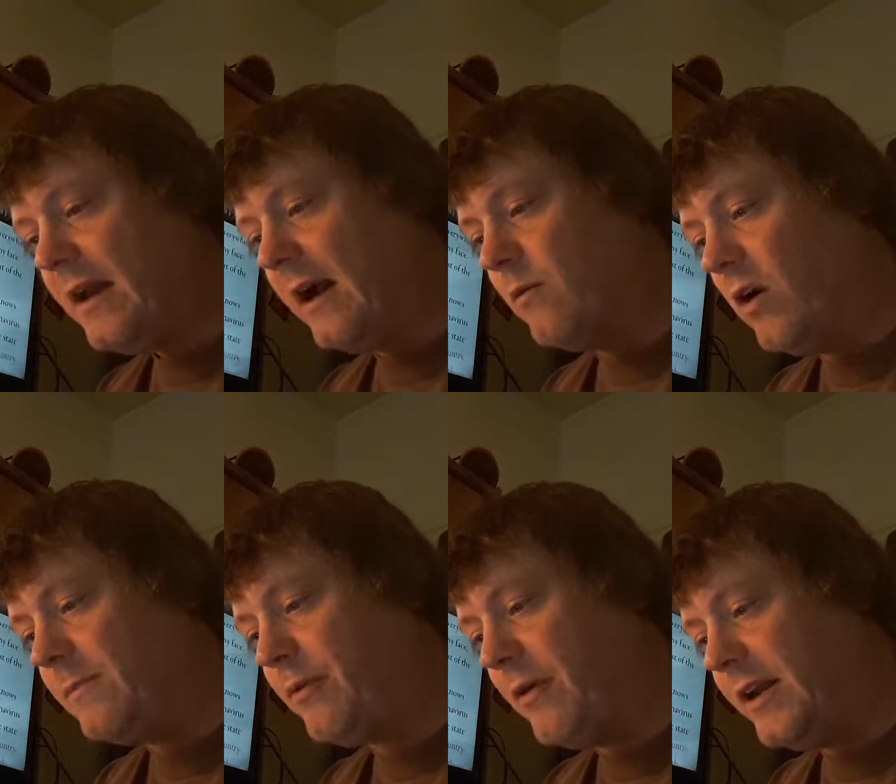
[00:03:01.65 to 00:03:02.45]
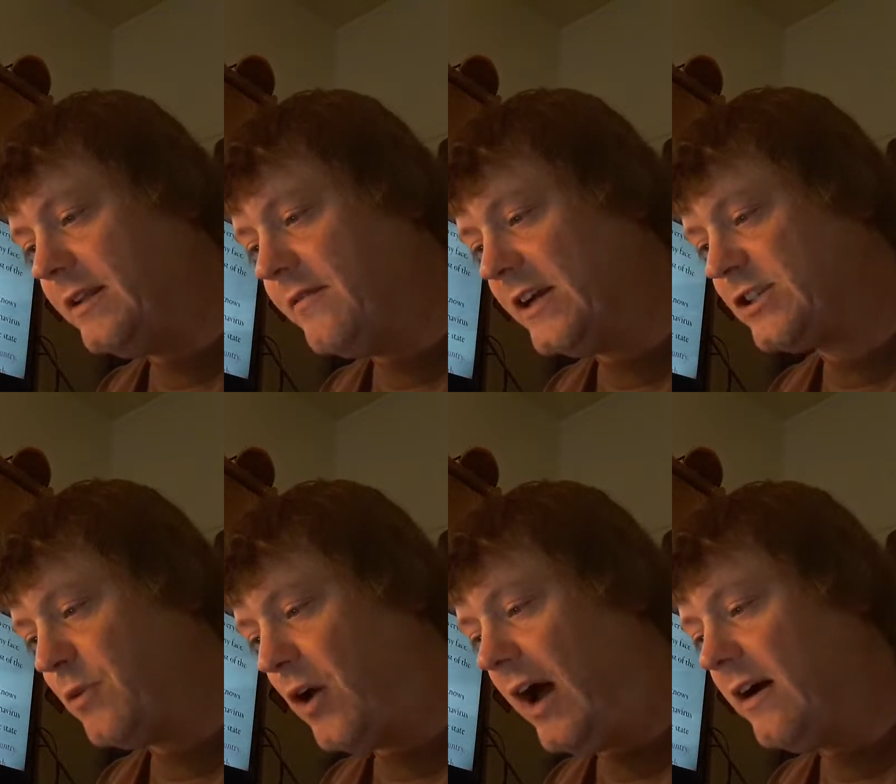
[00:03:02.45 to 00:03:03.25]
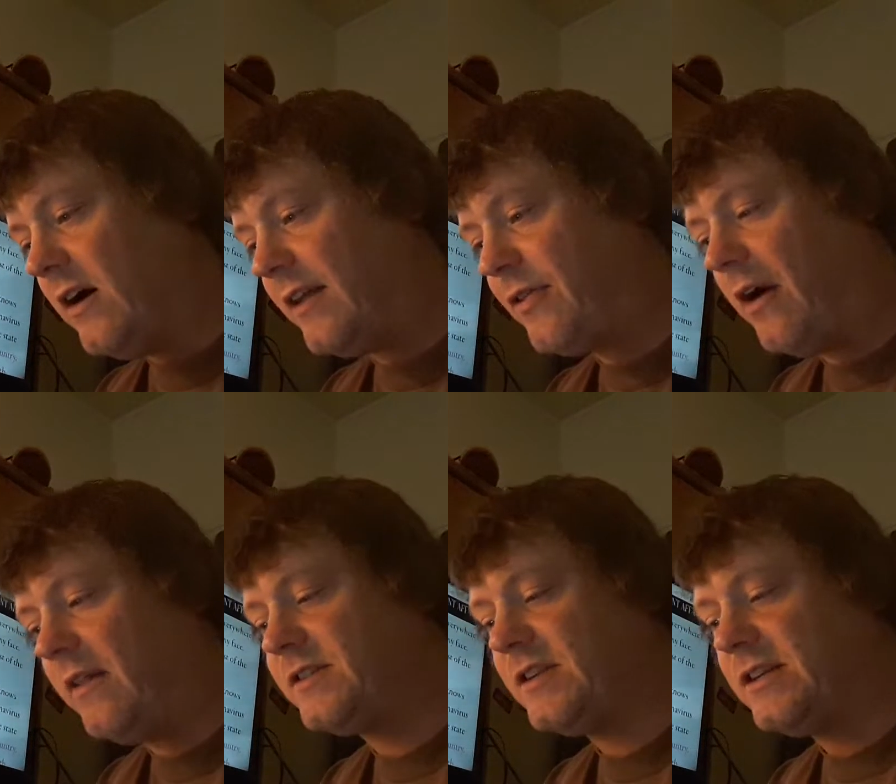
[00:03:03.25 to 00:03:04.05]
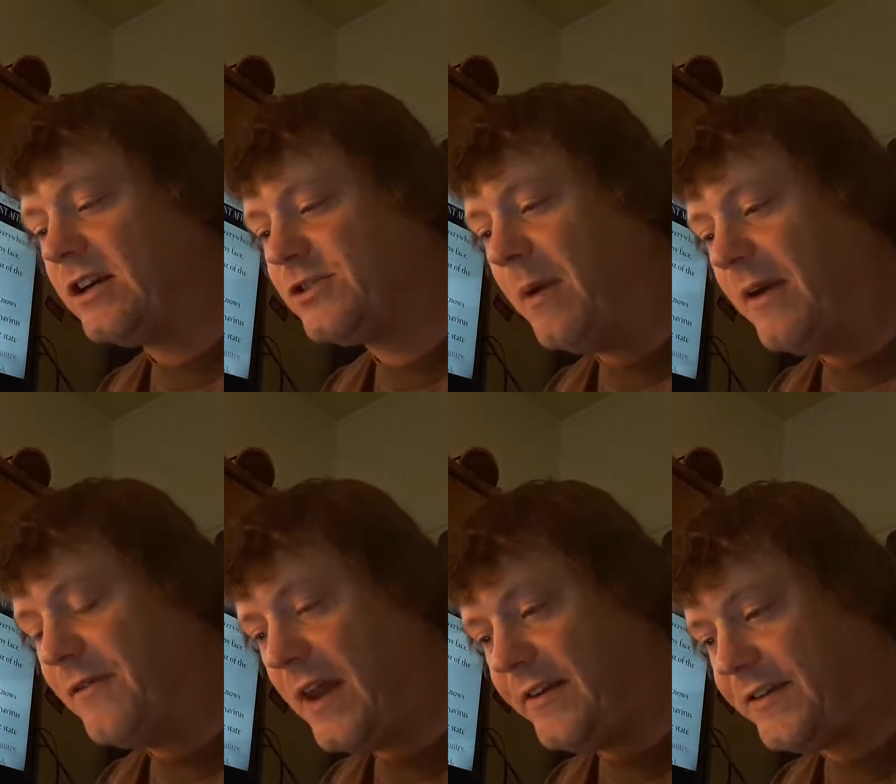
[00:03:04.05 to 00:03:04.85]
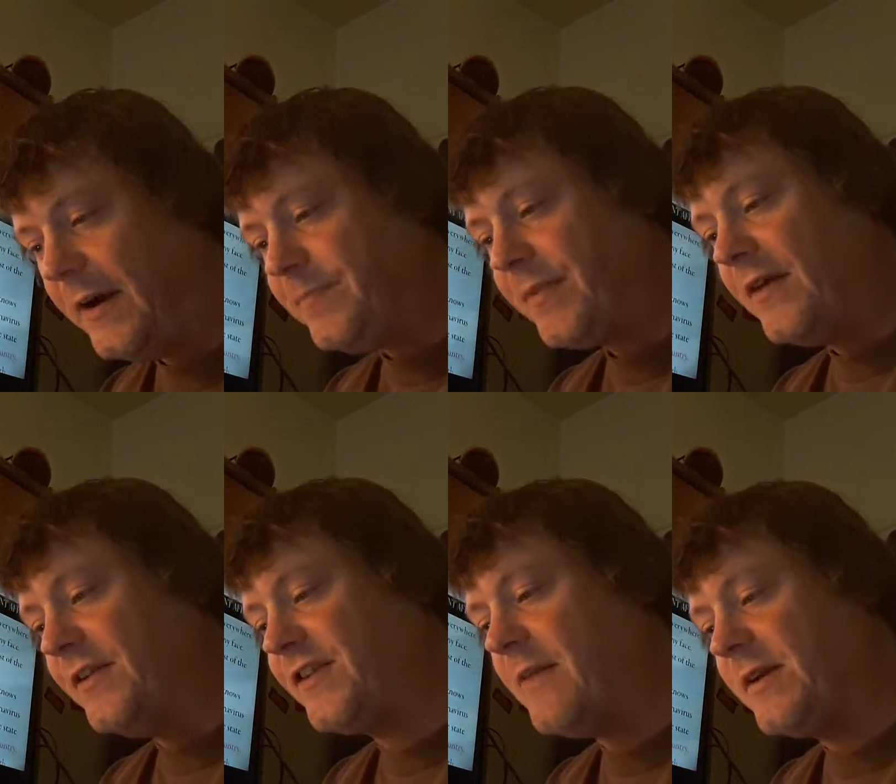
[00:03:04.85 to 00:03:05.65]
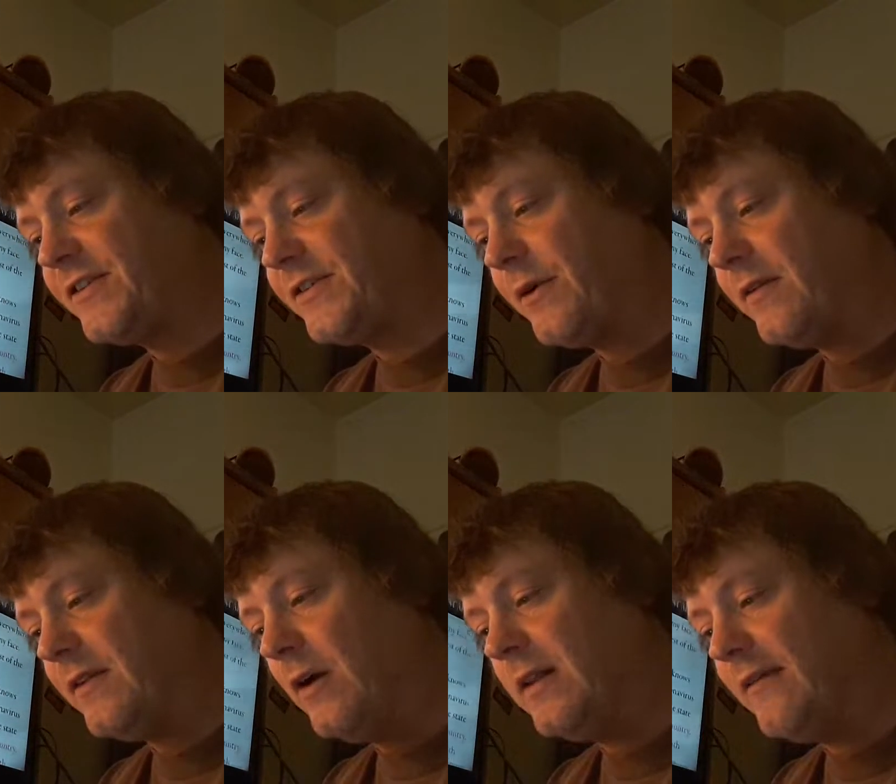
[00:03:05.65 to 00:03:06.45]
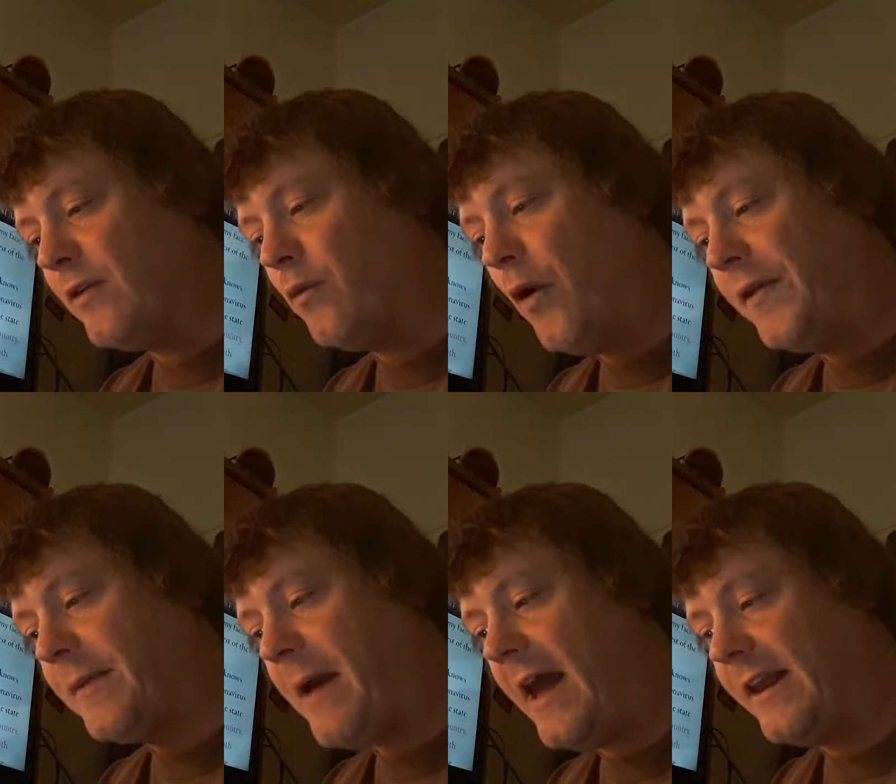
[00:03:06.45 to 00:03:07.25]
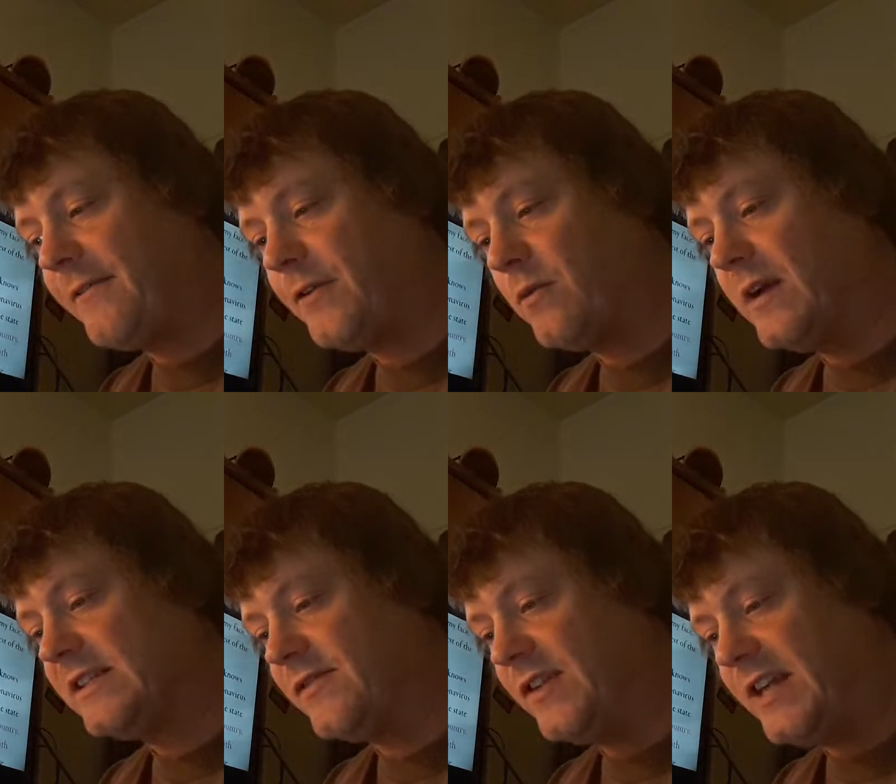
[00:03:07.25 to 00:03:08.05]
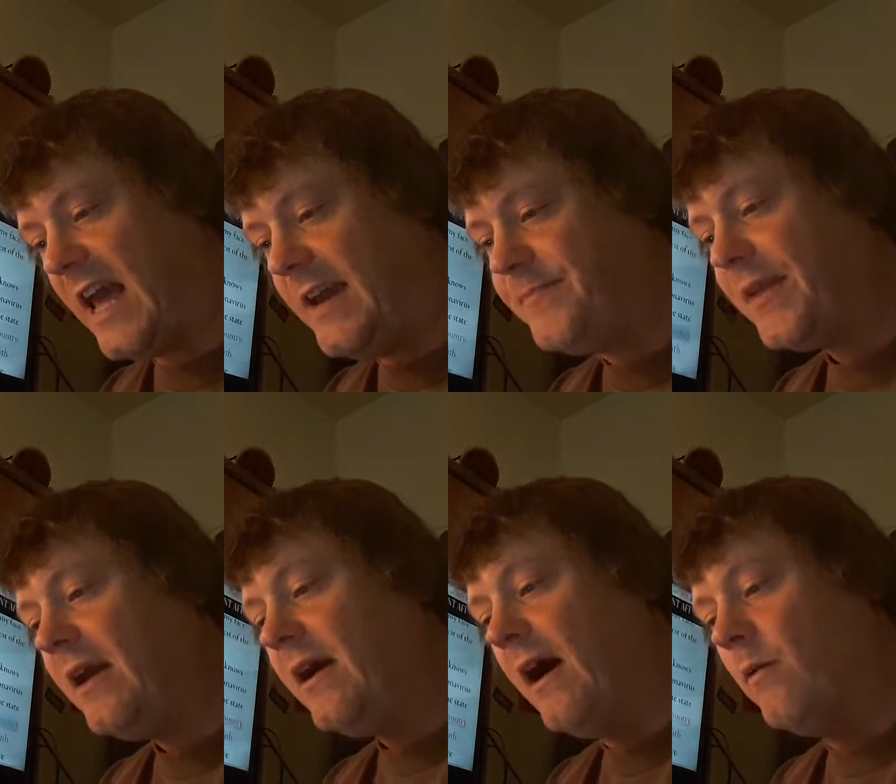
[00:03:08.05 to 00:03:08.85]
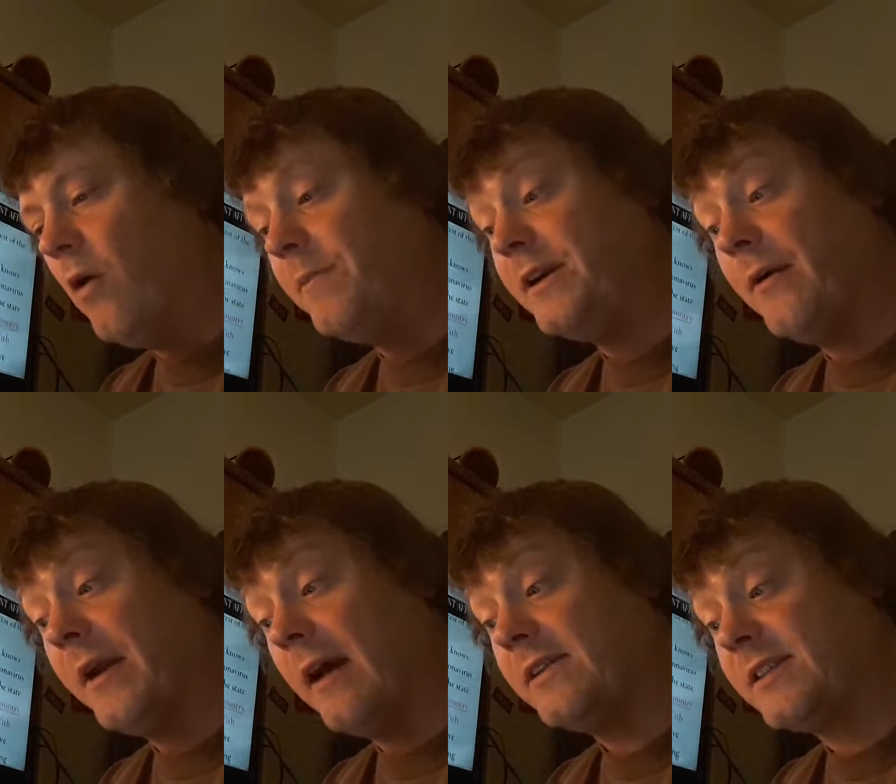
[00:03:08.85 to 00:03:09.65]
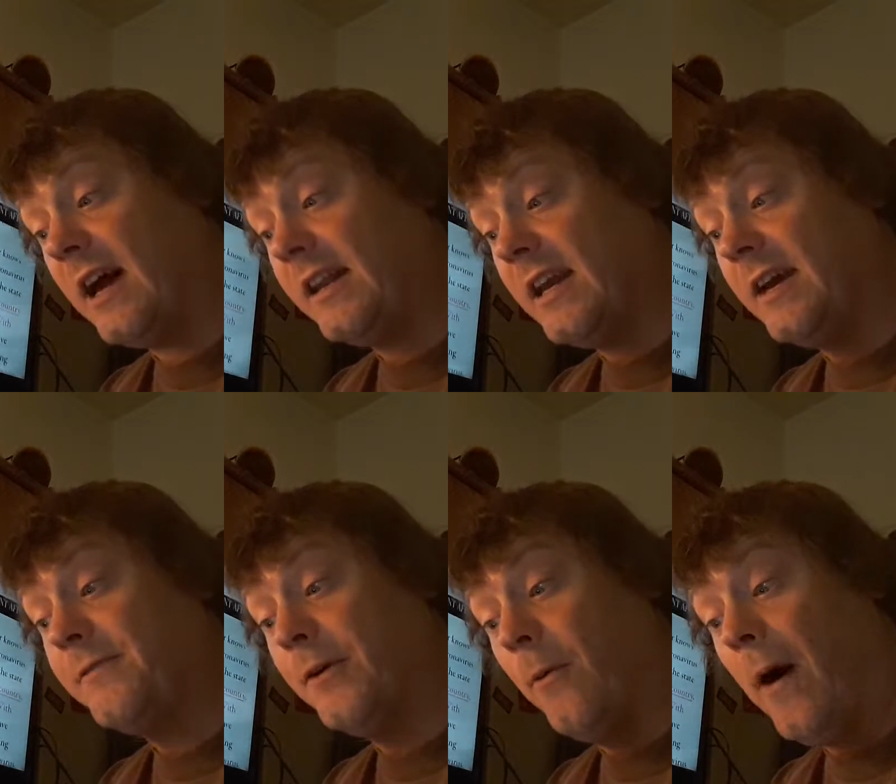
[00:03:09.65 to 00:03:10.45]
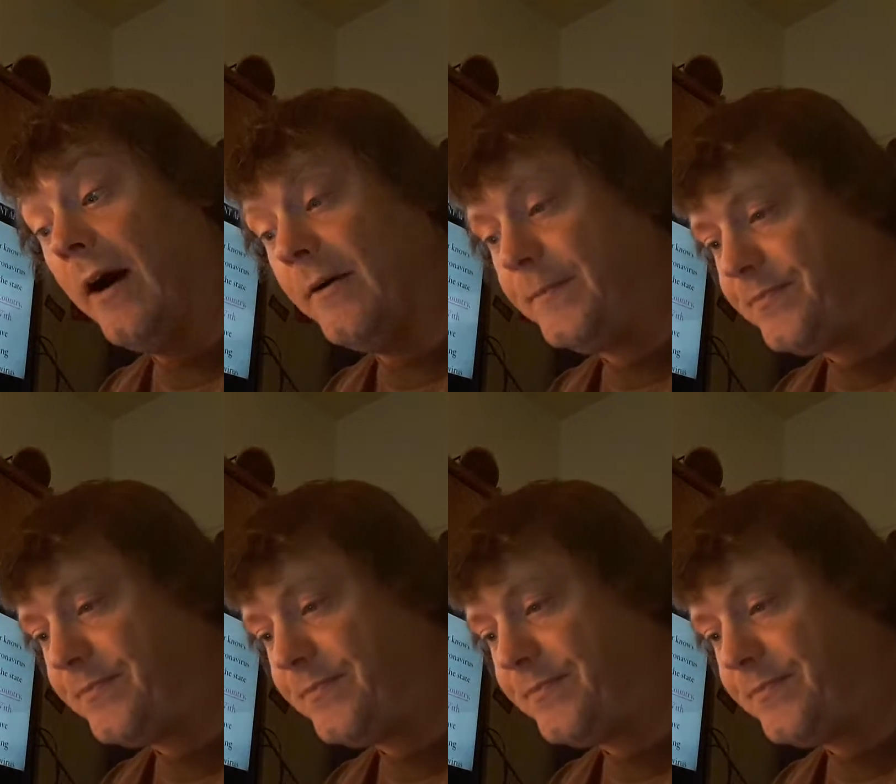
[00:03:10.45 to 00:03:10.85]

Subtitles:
At one point, in the vegetable aisle, I thoughtlessly touched my face. This gave me a sort of low-level rolling panic for the rest of the day. I won't be going outside again for a while.